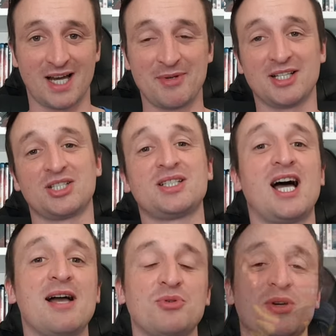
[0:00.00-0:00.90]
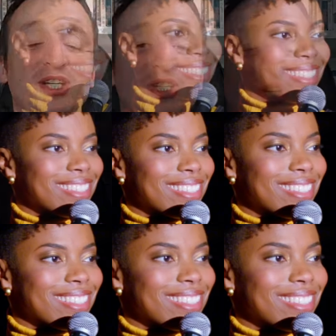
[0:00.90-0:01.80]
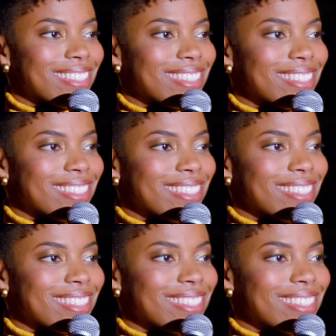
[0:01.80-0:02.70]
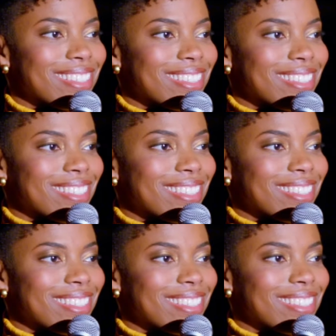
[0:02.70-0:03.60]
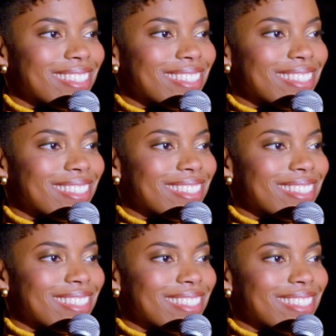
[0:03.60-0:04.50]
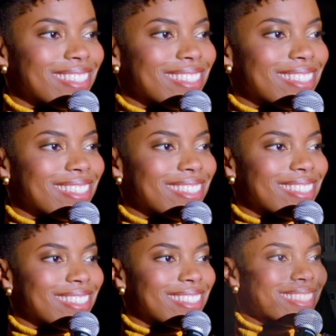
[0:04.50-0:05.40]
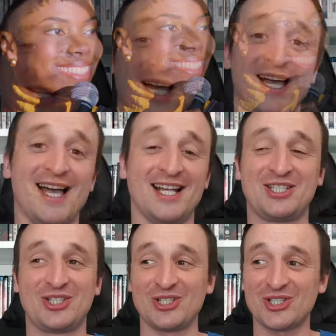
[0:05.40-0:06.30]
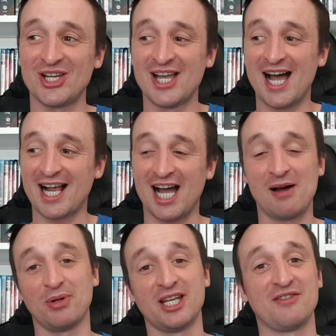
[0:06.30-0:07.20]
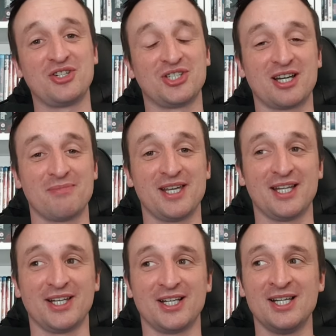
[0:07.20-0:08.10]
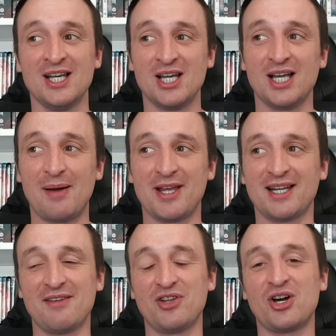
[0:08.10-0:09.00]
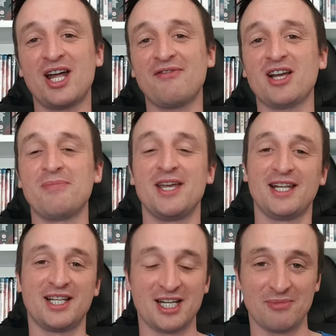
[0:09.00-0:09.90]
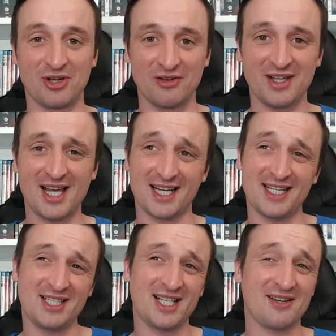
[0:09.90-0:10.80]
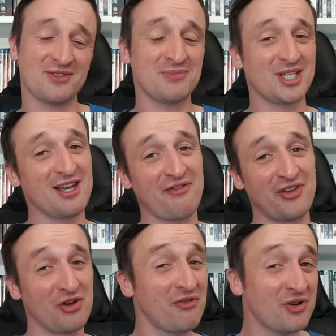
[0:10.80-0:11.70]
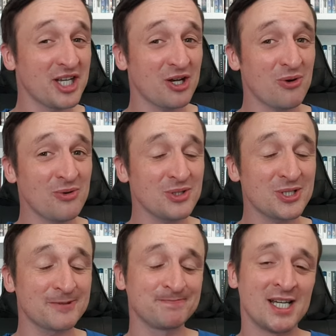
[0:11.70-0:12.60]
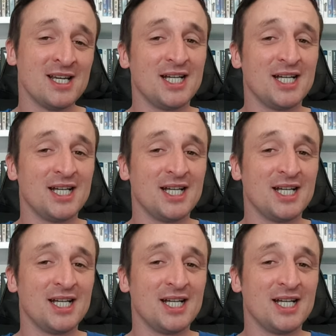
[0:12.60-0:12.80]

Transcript: I mean, there's times where she's on stage in this movie and people are laughing, but she's not funny. It's just, I can't believe she's a comedian. I mean, if you're going to have a comedian in the movie, at least have them say a few funny quotes.